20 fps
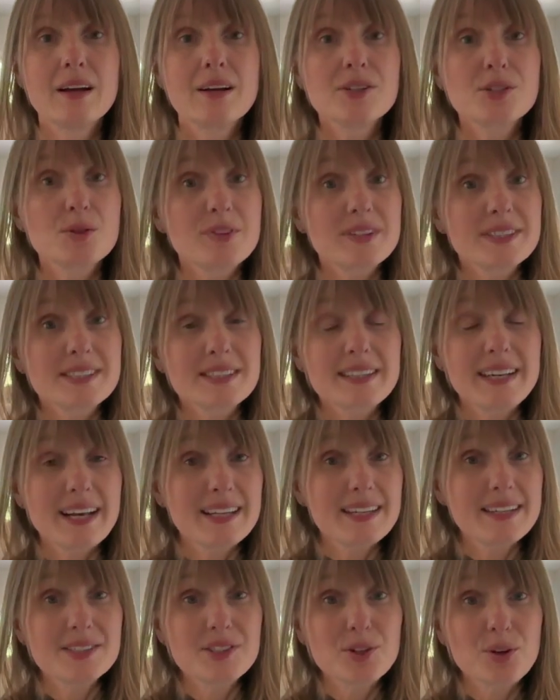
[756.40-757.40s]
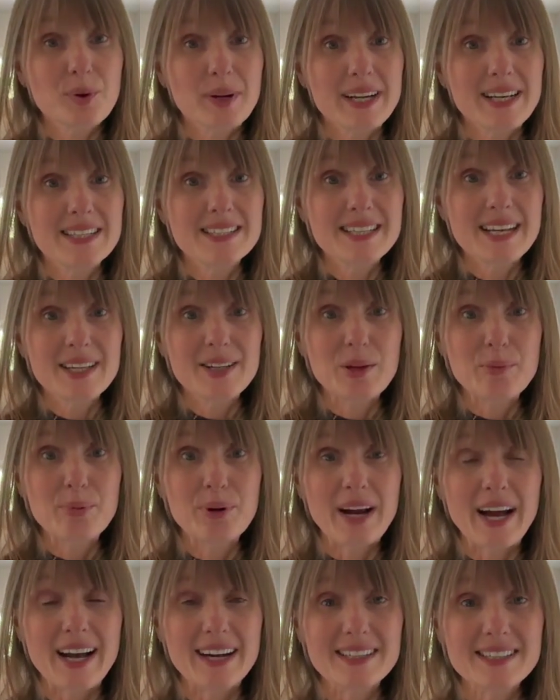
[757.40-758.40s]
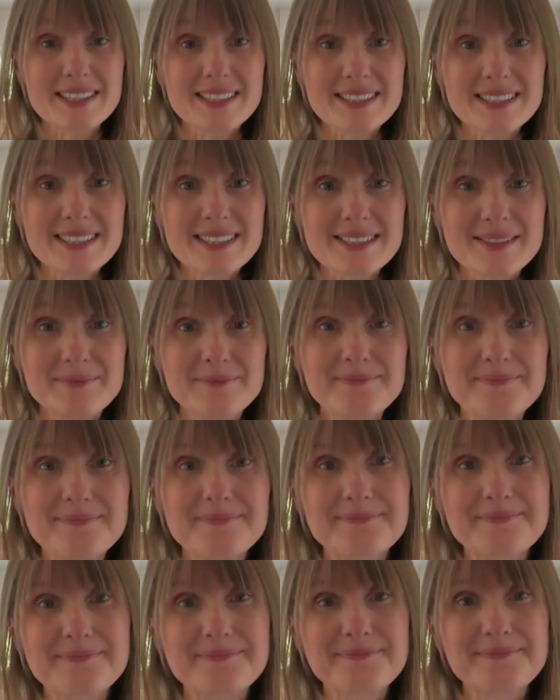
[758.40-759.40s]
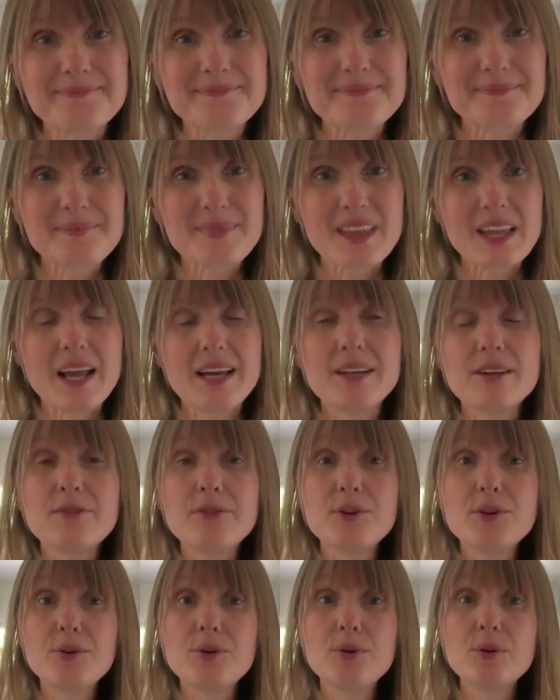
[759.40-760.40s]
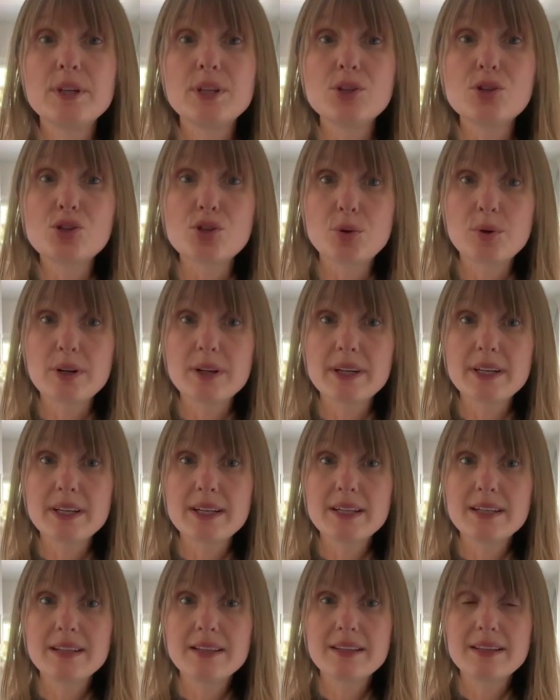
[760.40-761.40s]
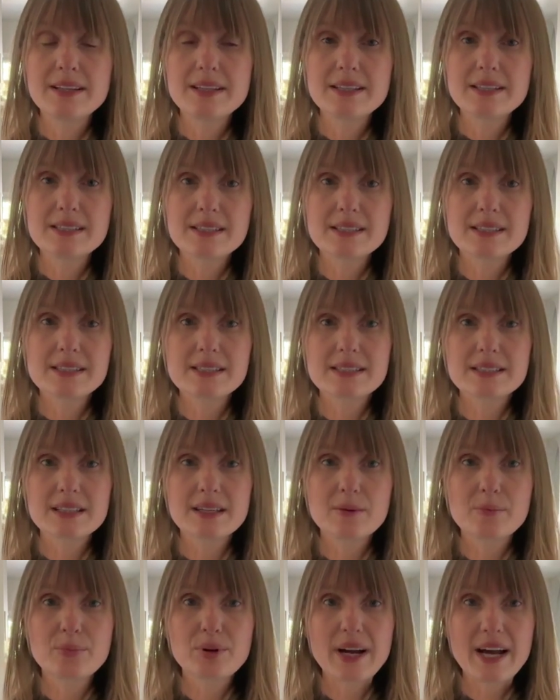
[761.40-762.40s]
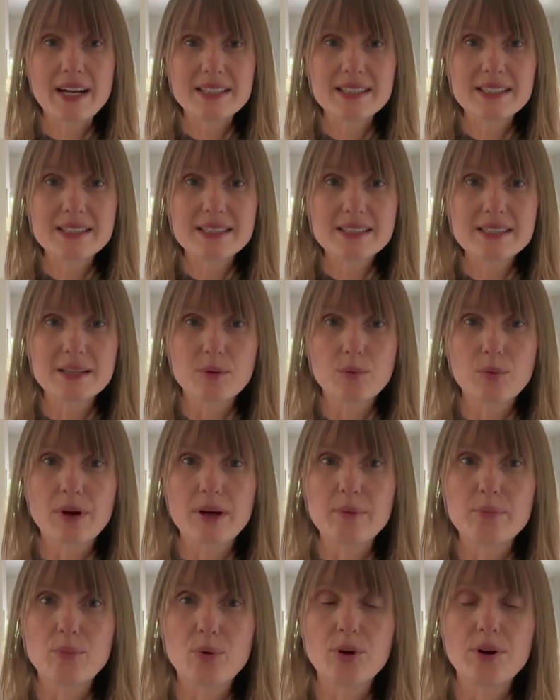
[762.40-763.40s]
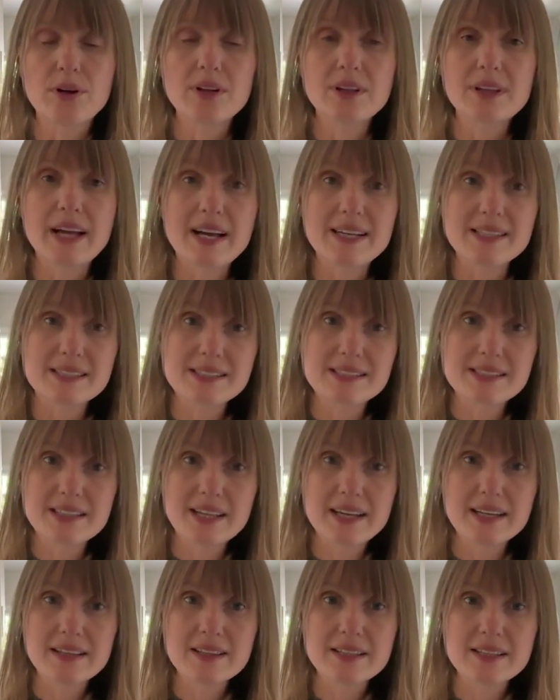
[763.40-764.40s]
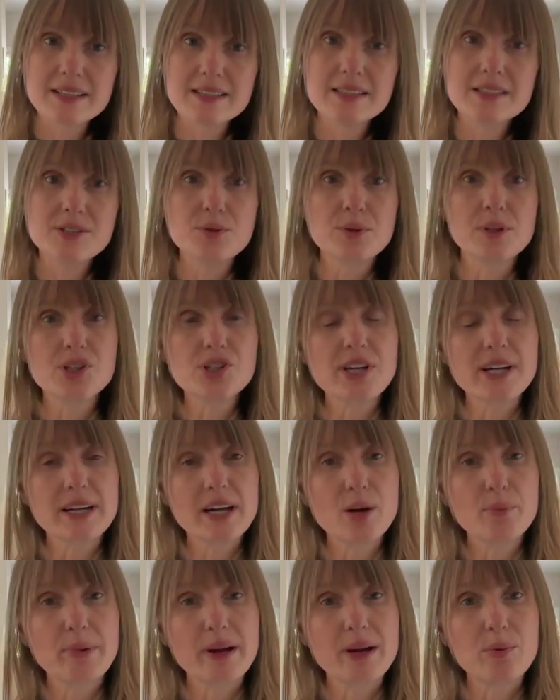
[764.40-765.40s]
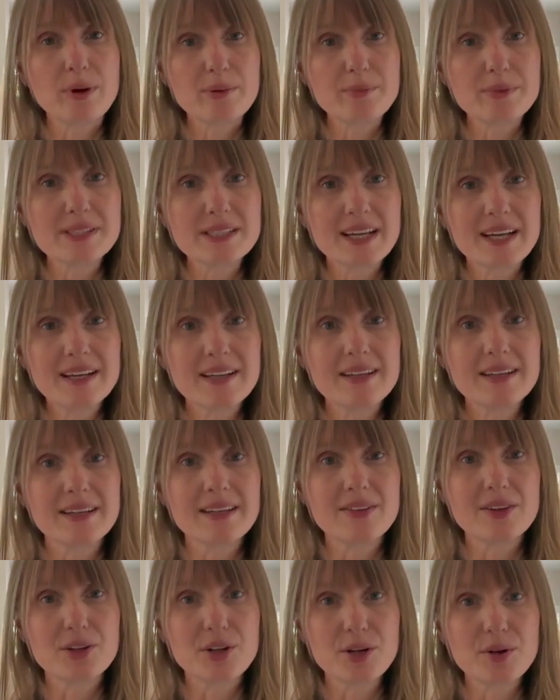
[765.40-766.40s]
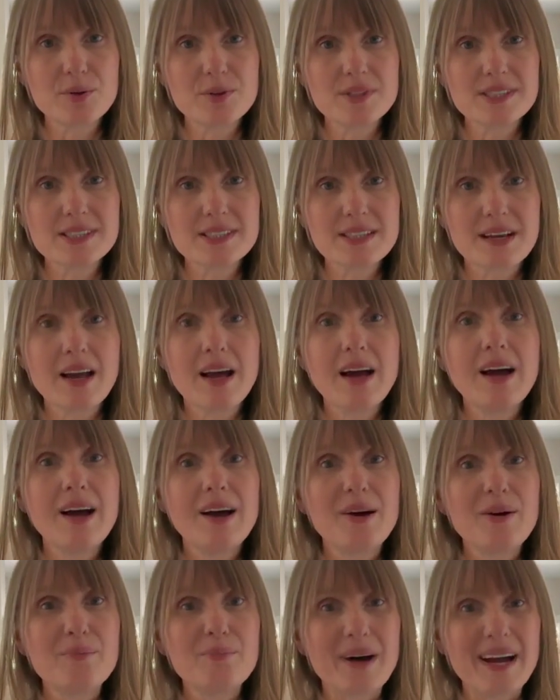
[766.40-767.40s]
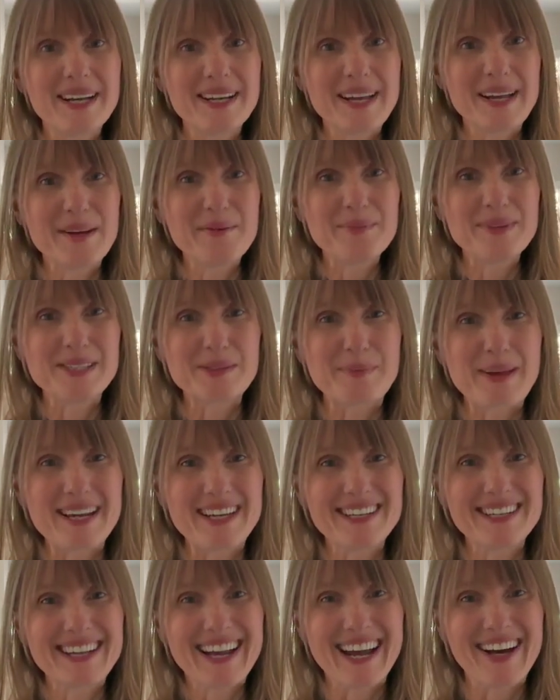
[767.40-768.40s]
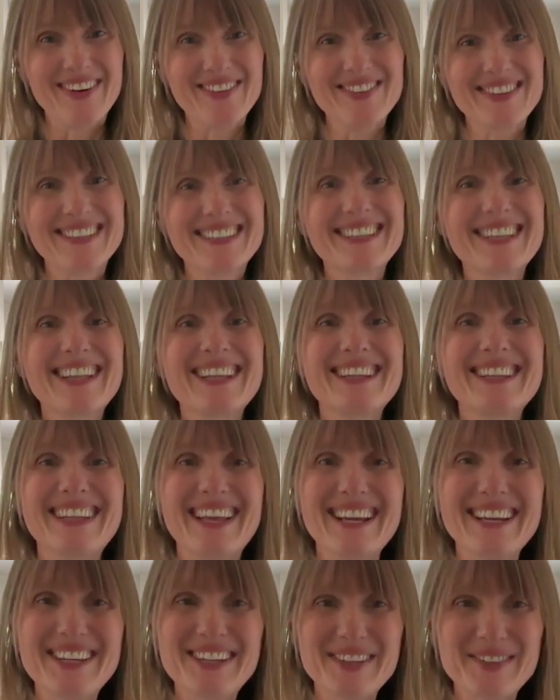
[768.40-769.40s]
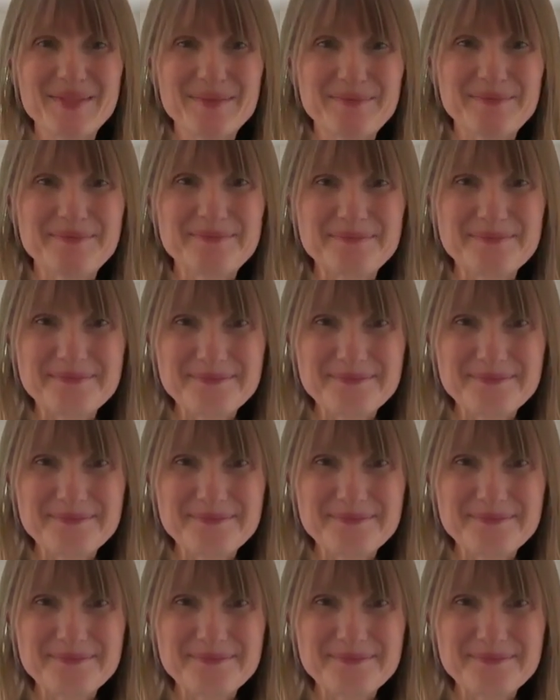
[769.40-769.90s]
So this again is a great daily practice. And if you enjoyed this practice and want more classes like this, you can check out my website in the notes. My name is Megan Cowan. Thank you.